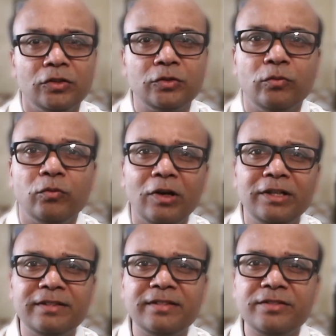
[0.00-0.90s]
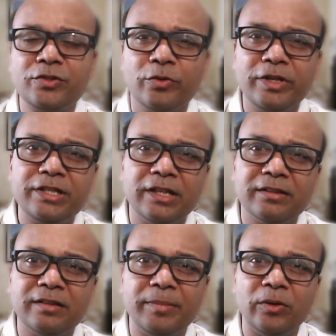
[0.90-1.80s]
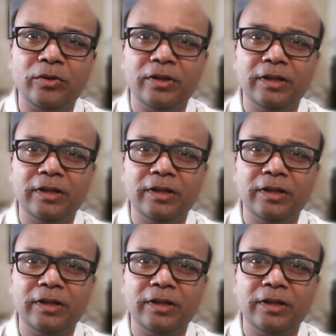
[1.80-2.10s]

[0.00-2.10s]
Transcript: So what does this story tell us about